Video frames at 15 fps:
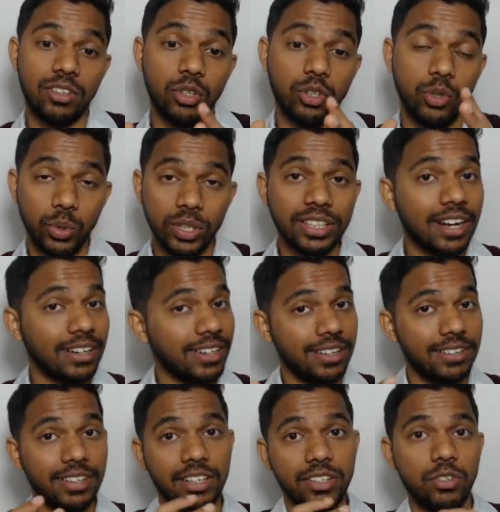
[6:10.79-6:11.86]
So during that
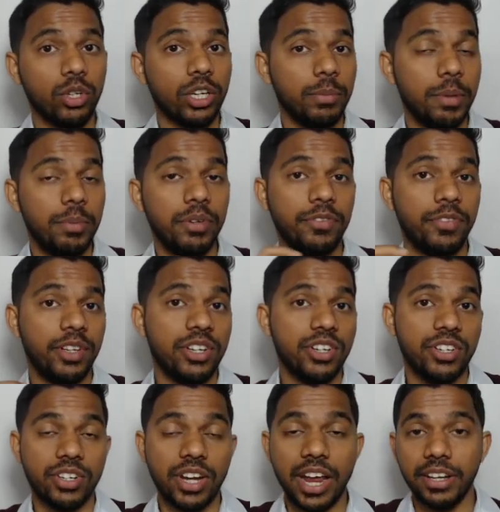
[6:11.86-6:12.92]
10 seconds, you can maybe
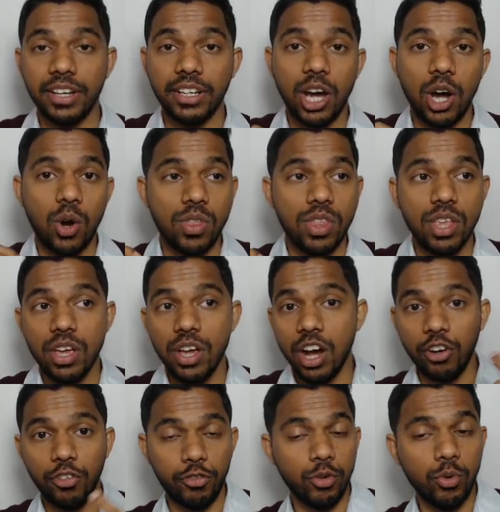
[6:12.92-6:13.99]
finish writing down
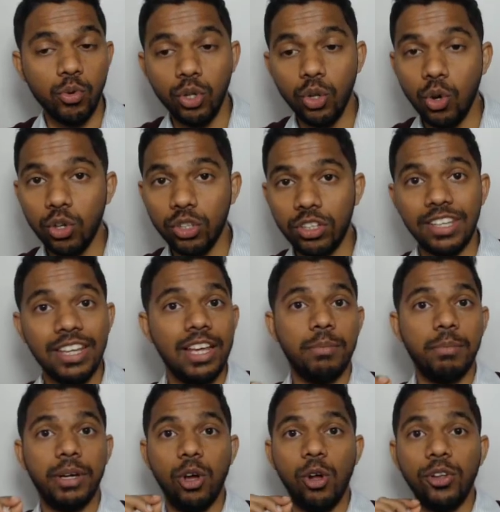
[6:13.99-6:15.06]
a few notes,
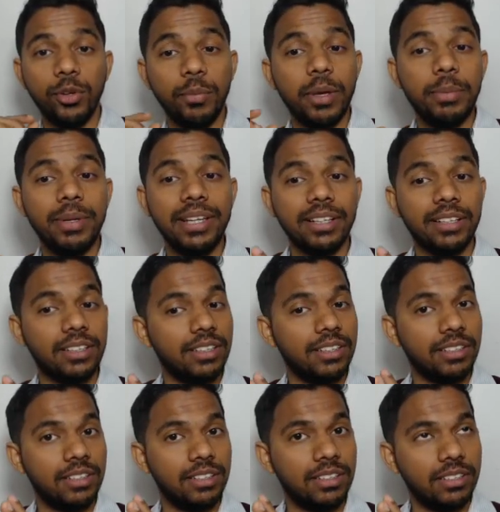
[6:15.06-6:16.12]
but also maybe
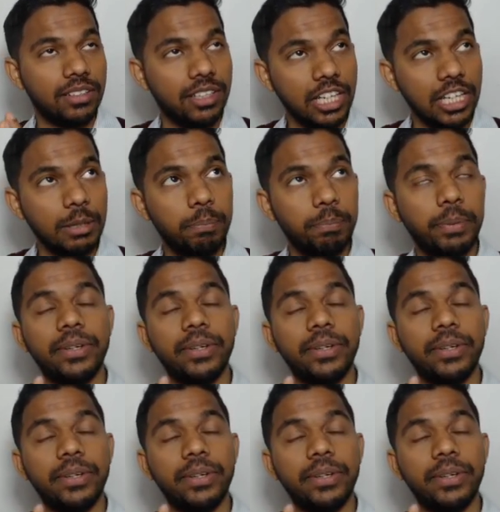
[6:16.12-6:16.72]
keep